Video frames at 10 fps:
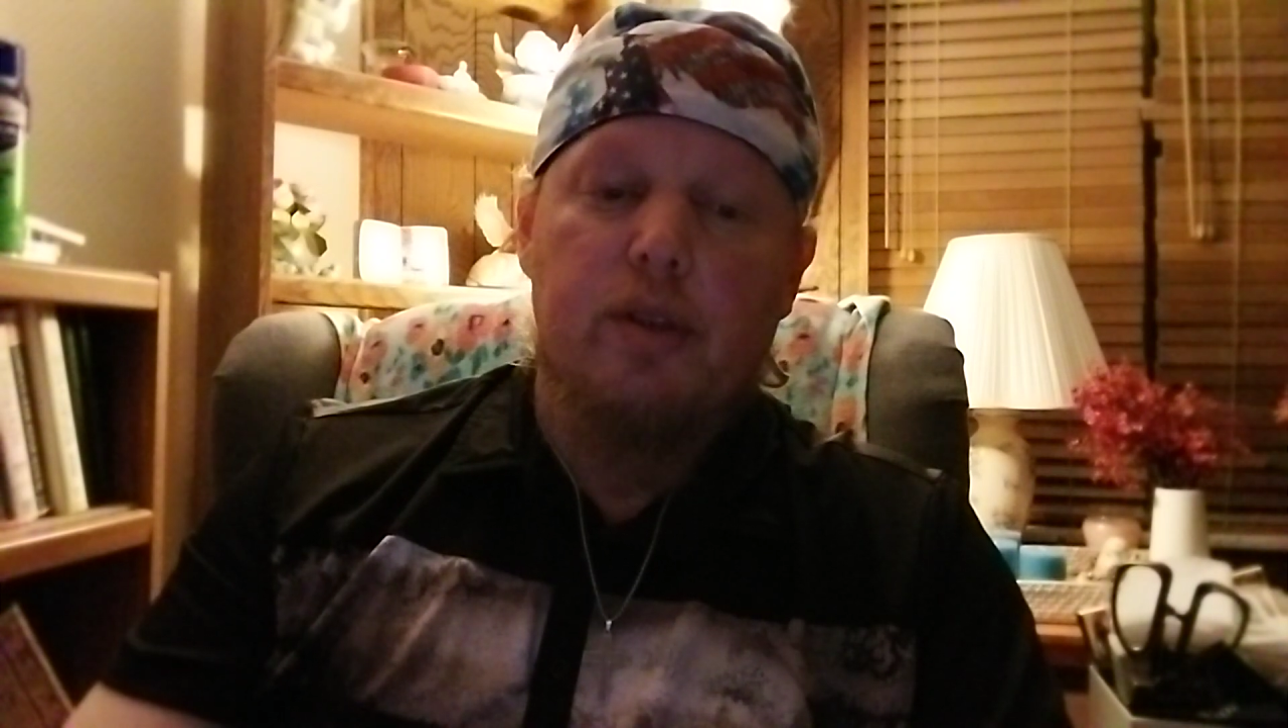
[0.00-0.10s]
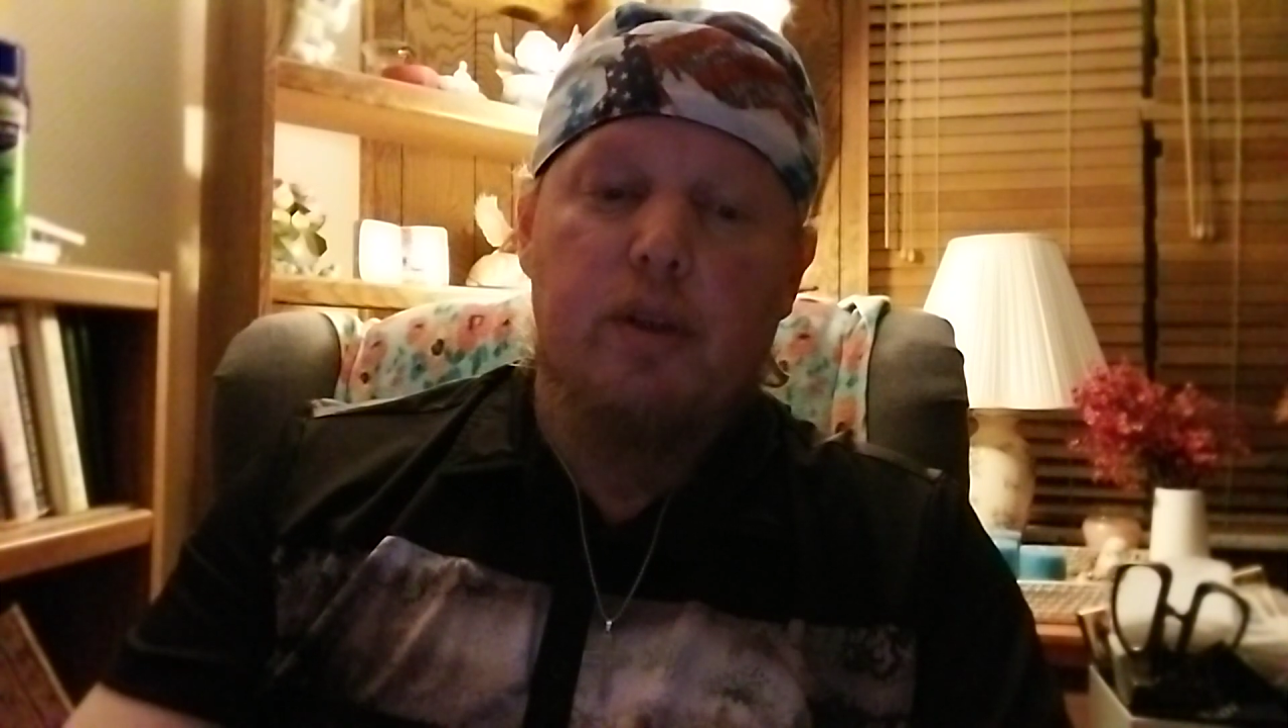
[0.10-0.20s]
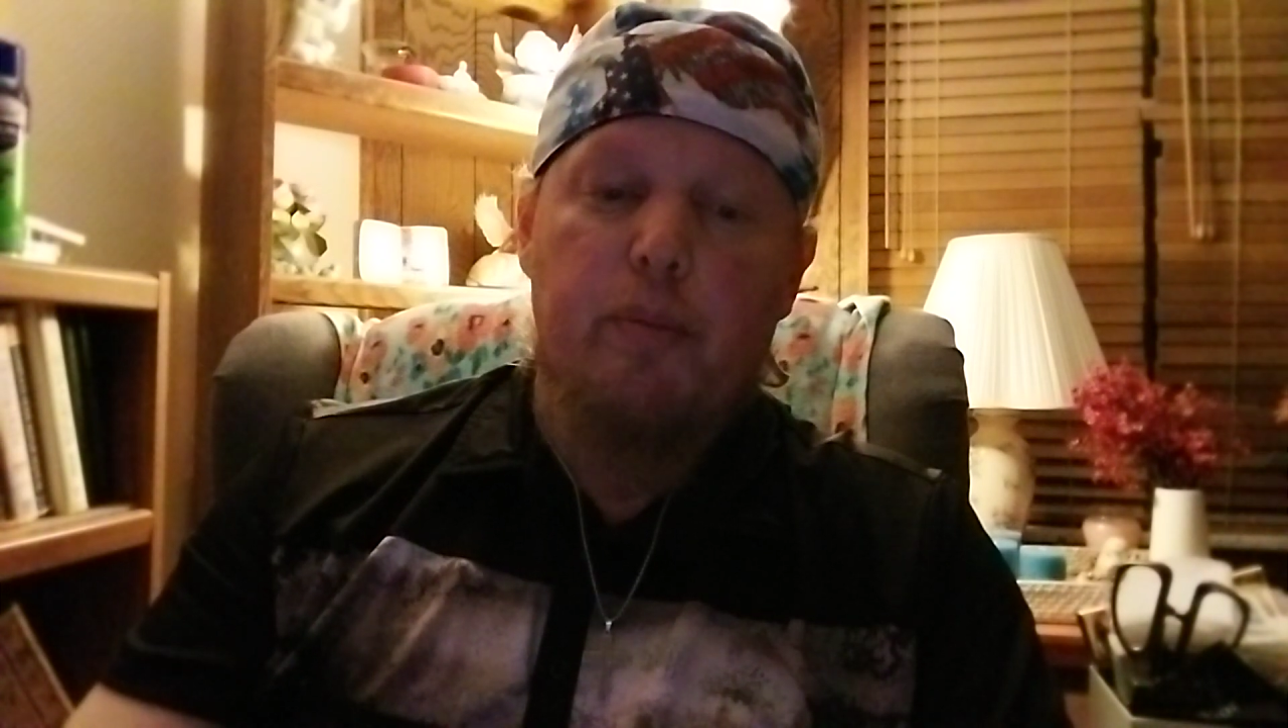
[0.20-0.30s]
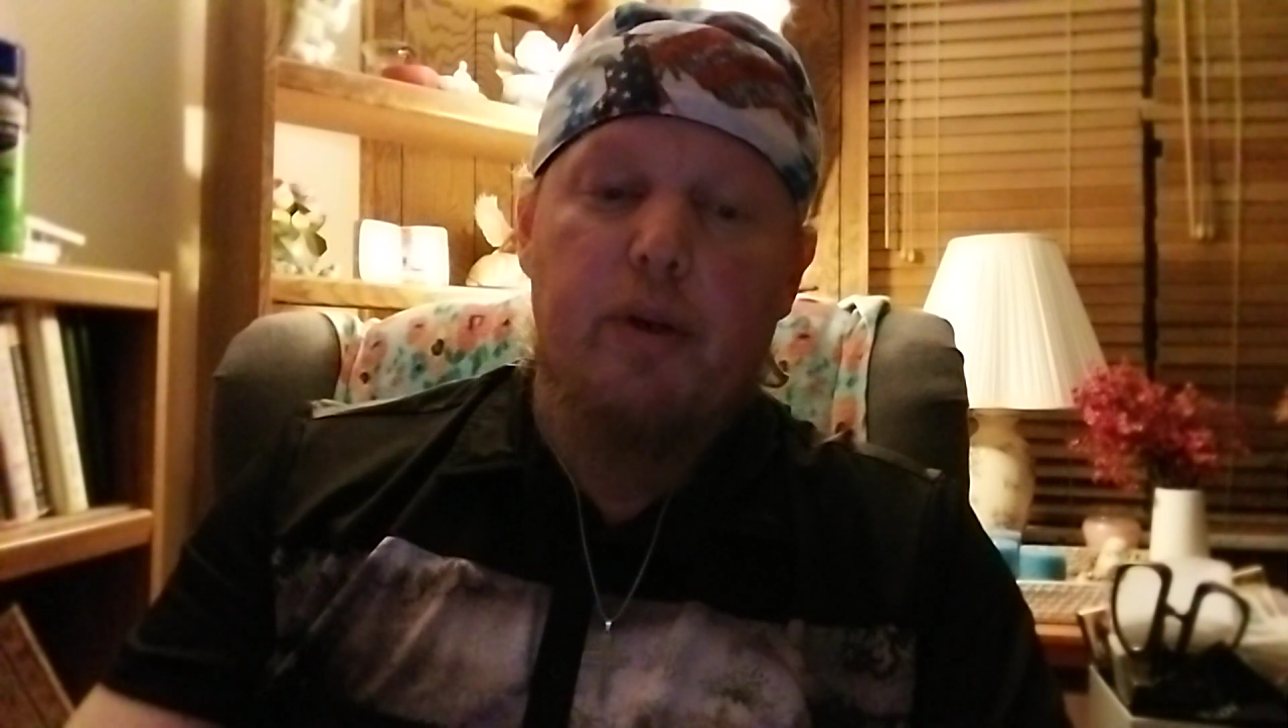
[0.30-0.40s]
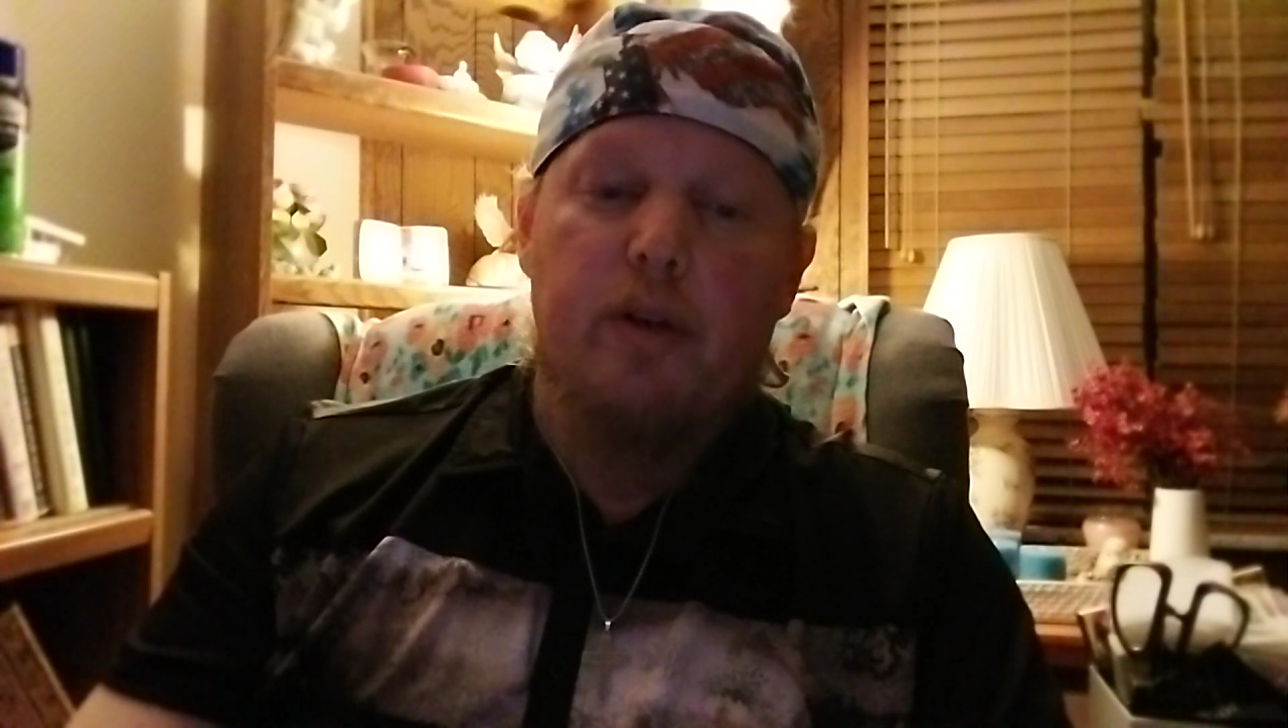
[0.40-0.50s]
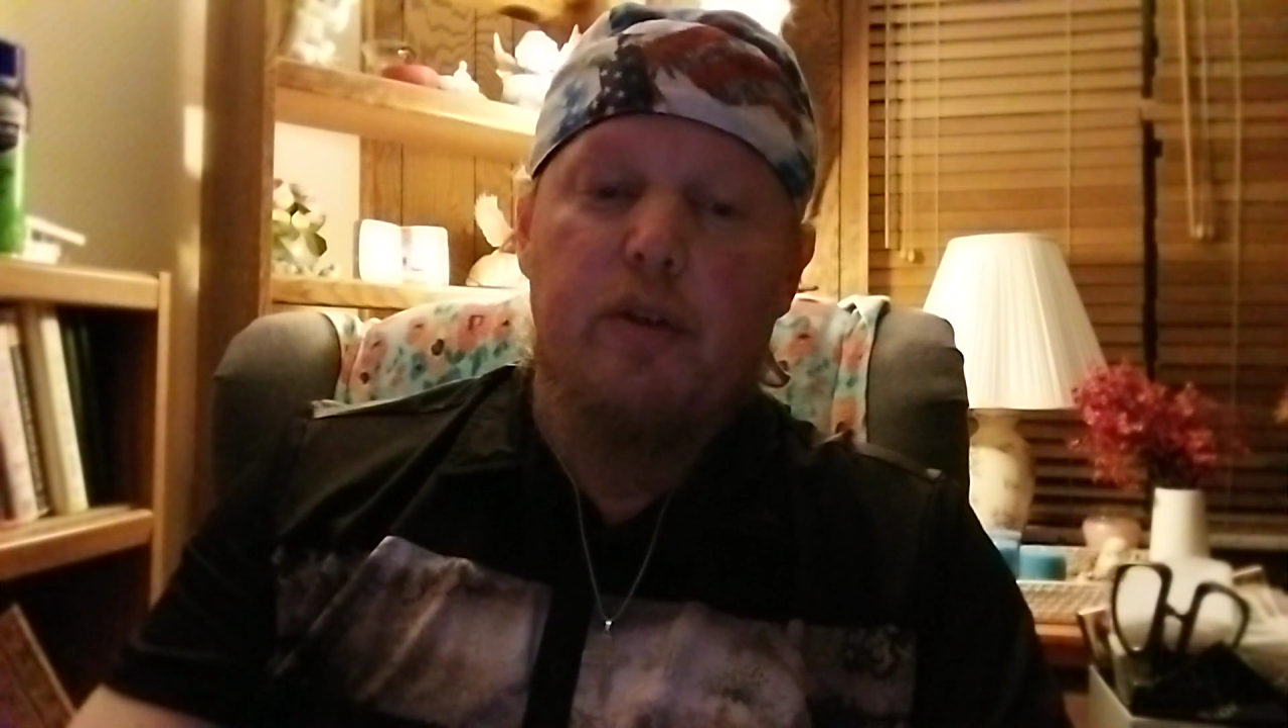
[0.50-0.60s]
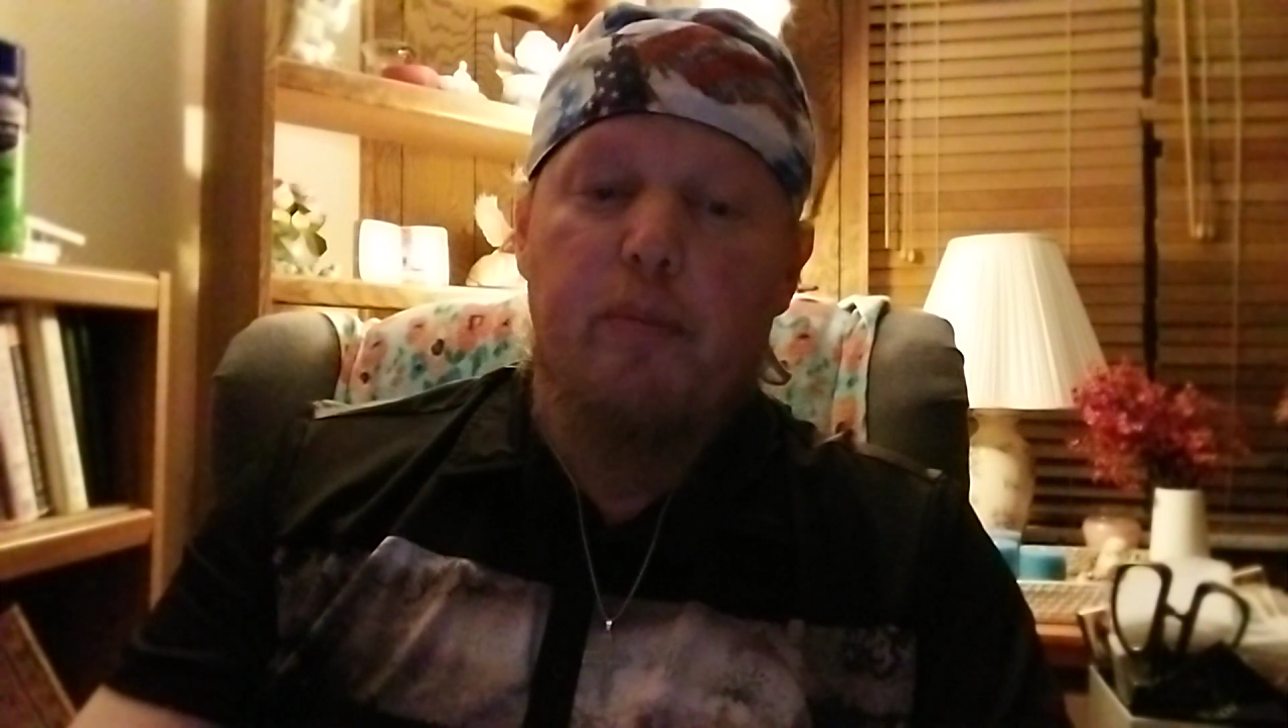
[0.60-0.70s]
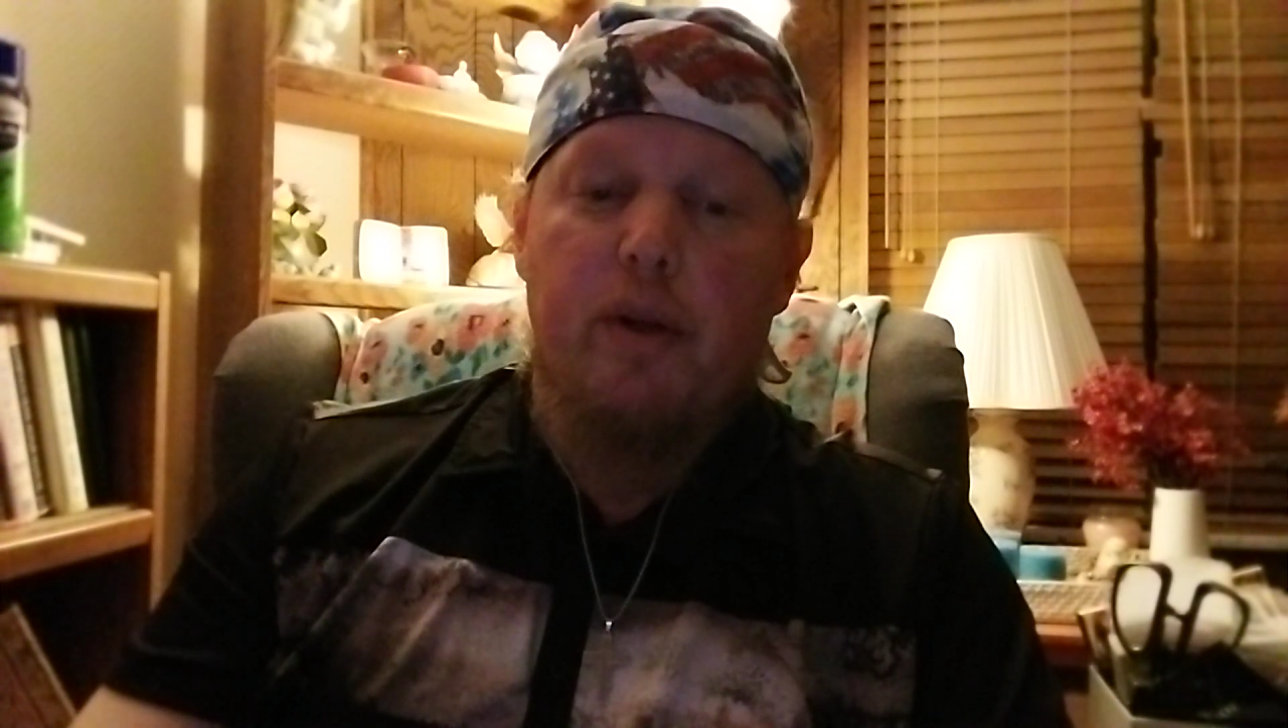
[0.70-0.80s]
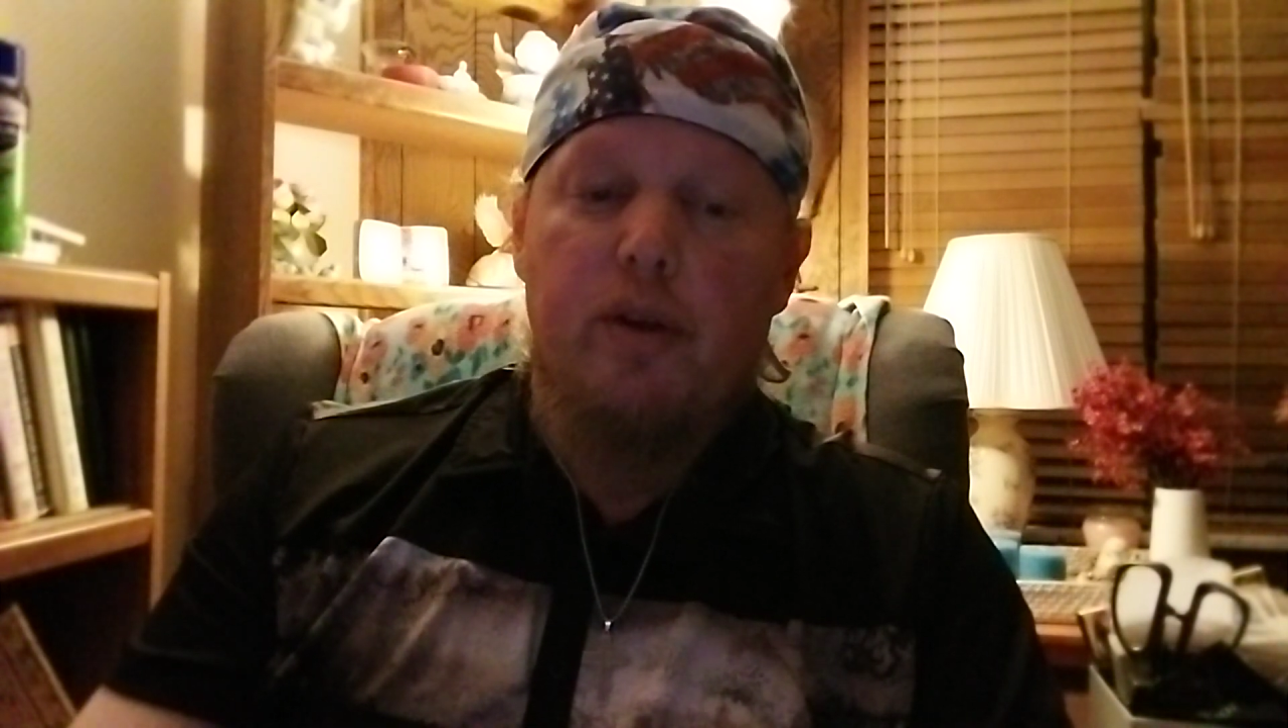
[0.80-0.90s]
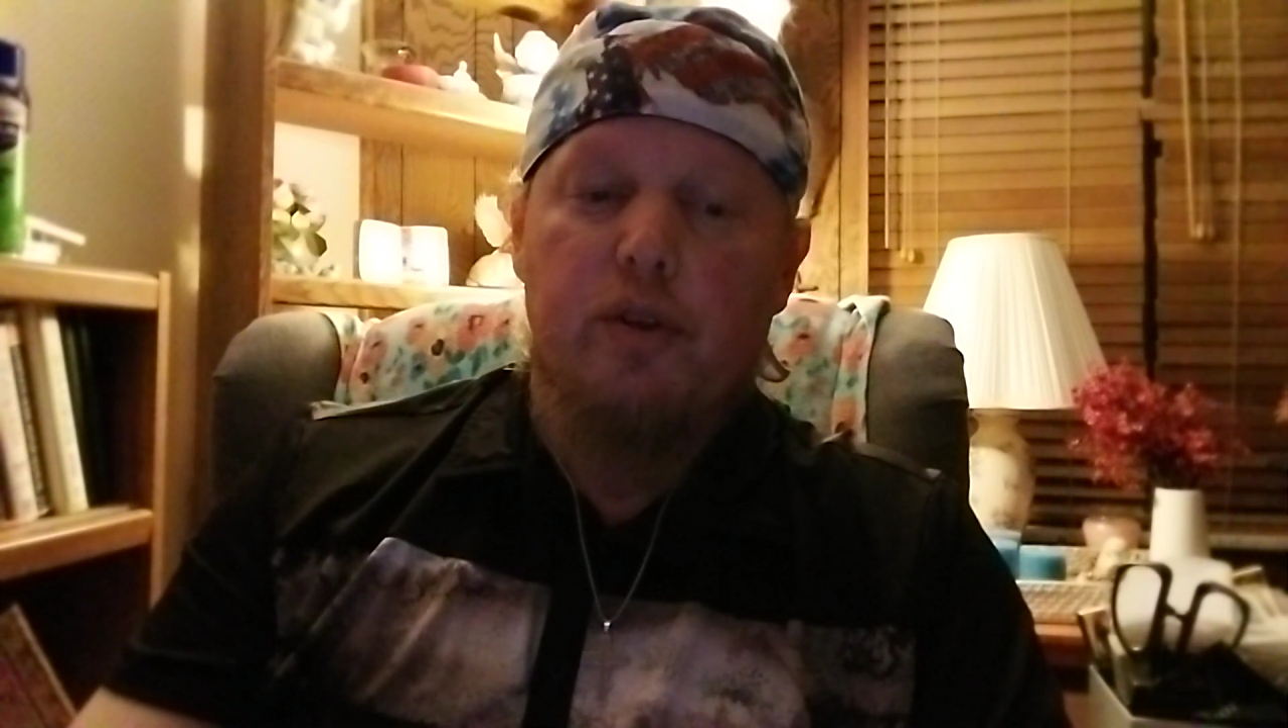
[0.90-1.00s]
compared to
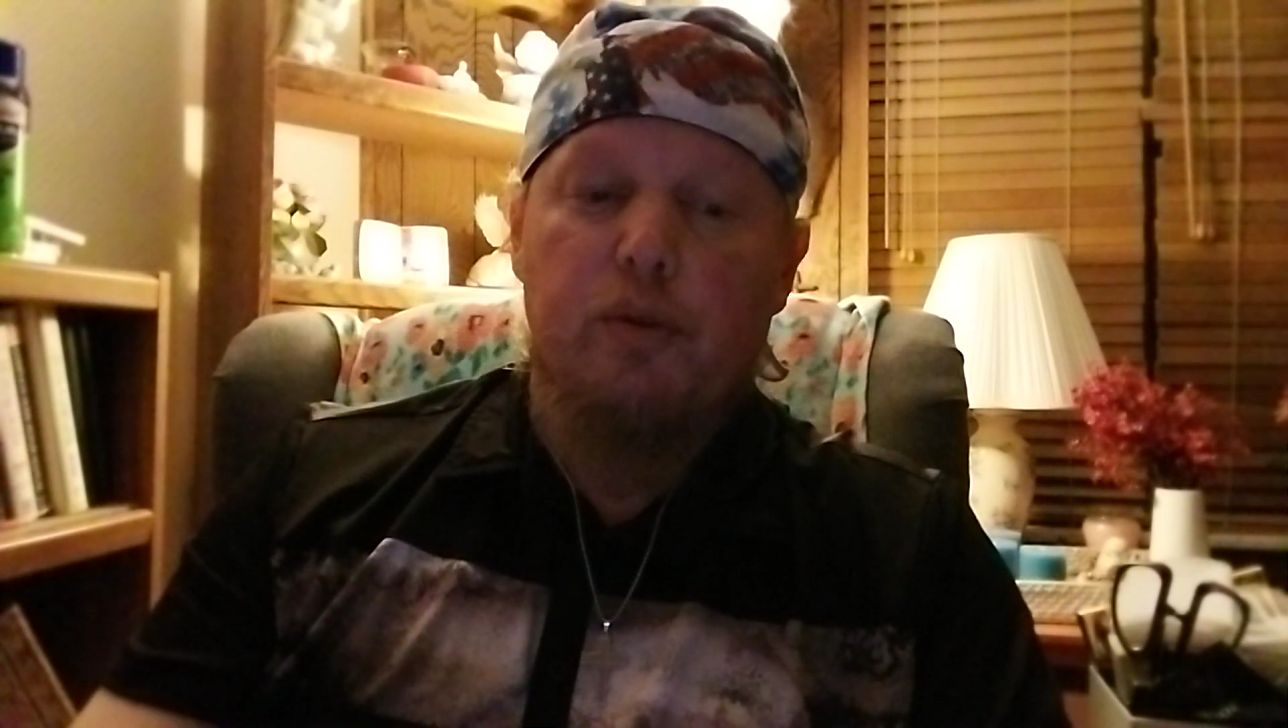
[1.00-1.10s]
males